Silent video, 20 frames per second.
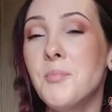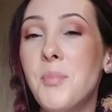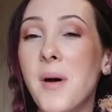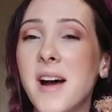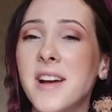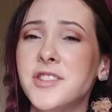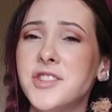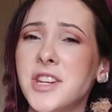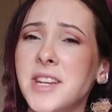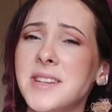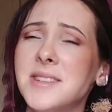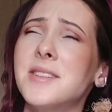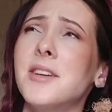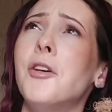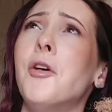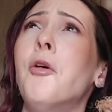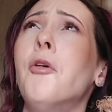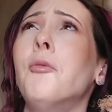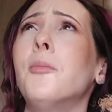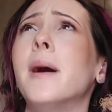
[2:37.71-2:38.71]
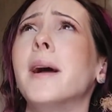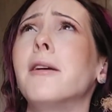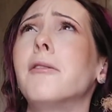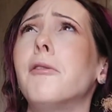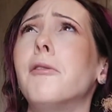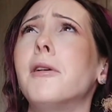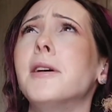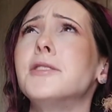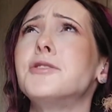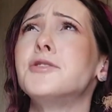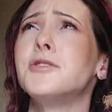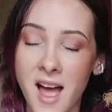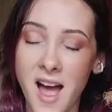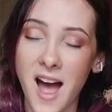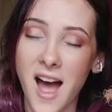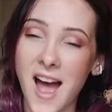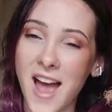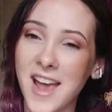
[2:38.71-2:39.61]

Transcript: Budgies. Oh my gosh.